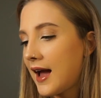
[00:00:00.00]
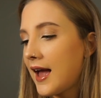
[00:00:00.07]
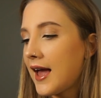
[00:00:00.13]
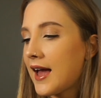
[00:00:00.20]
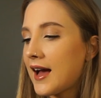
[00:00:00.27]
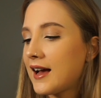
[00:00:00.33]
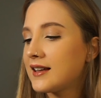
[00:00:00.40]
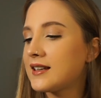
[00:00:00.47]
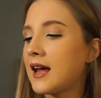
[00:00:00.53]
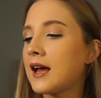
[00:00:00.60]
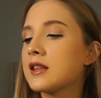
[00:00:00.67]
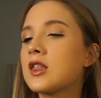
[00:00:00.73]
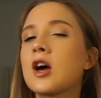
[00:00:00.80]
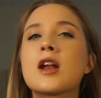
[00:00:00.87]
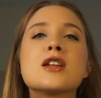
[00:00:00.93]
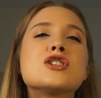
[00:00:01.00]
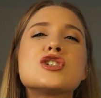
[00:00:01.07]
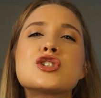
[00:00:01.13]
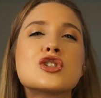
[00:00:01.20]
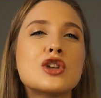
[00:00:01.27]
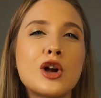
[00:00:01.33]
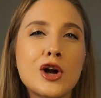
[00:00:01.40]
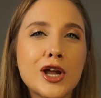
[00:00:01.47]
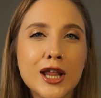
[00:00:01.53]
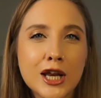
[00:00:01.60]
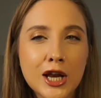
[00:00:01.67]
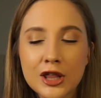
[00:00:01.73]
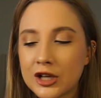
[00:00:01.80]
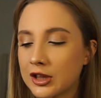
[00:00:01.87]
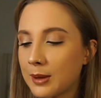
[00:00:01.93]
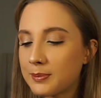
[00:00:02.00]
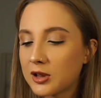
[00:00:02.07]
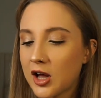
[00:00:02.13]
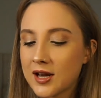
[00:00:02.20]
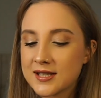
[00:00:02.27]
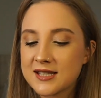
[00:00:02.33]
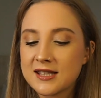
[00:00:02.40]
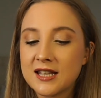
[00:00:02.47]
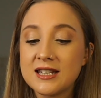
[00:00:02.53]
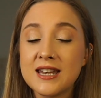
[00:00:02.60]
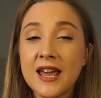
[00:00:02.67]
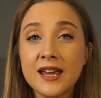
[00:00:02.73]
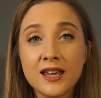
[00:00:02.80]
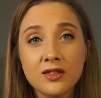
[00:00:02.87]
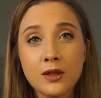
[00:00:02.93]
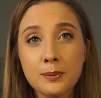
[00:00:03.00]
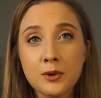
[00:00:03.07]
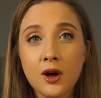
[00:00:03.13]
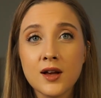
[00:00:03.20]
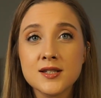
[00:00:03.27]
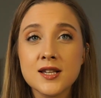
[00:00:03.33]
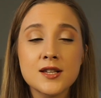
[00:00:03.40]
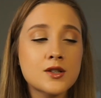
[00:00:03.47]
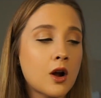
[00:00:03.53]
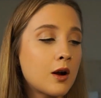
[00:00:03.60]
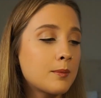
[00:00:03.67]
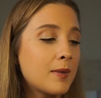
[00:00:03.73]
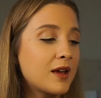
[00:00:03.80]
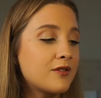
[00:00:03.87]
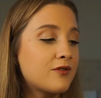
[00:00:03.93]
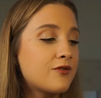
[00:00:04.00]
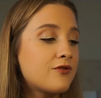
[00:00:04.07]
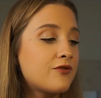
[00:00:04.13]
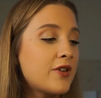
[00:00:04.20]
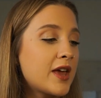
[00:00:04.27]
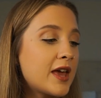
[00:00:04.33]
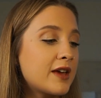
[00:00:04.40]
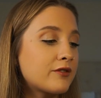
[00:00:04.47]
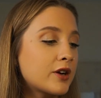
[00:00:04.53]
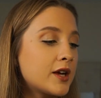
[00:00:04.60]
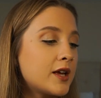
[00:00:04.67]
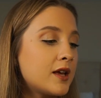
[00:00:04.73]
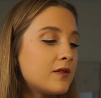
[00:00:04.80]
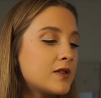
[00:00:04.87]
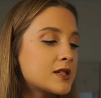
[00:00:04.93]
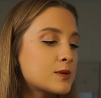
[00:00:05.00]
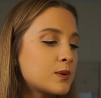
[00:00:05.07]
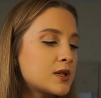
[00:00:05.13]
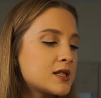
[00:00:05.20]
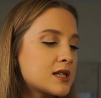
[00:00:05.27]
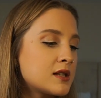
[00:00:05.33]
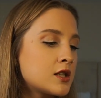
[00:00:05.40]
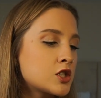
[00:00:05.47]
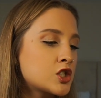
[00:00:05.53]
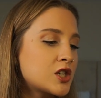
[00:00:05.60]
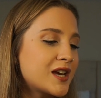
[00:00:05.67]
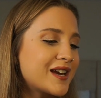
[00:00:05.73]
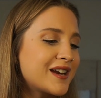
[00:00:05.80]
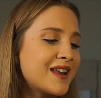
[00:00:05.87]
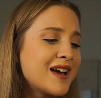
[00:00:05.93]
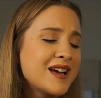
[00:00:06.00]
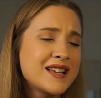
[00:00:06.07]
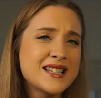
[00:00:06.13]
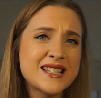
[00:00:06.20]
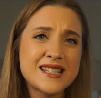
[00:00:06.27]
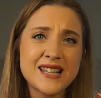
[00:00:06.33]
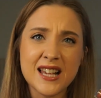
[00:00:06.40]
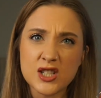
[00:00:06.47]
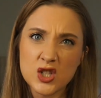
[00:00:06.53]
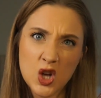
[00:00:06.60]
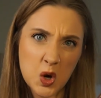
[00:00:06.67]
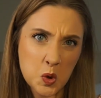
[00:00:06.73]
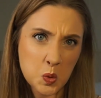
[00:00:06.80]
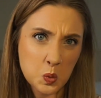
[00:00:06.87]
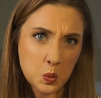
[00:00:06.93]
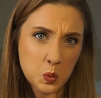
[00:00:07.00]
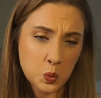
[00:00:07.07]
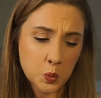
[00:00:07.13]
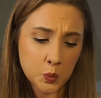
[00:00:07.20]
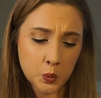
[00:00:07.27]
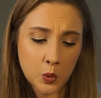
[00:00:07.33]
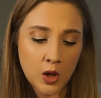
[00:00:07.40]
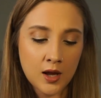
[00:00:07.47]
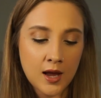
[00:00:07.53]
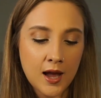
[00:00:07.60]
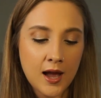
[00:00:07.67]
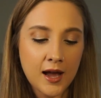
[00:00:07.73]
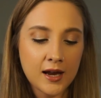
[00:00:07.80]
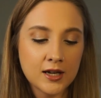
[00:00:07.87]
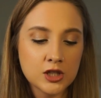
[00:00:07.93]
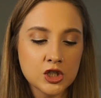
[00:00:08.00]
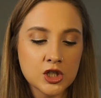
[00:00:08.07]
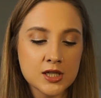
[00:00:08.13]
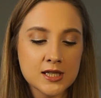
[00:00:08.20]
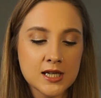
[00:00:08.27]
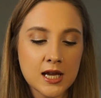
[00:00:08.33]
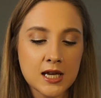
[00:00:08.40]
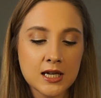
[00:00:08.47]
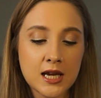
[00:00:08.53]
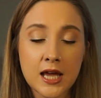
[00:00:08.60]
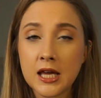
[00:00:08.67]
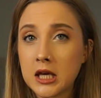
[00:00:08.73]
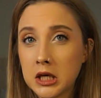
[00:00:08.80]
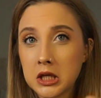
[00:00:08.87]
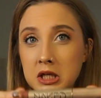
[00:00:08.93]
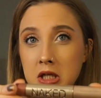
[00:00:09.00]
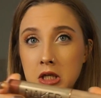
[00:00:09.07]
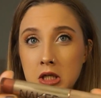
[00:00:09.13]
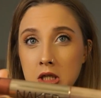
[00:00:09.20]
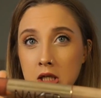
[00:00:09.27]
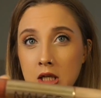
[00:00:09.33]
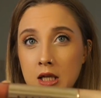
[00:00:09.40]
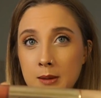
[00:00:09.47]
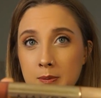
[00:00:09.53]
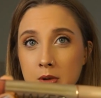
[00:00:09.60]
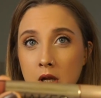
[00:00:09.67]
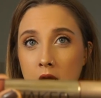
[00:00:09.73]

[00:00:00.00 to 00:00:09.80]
And I thought I'd just throw in another lip gloss. The Naked lip glosses are my favorite, and this one's in the shade Sesame. And it's just a naked lip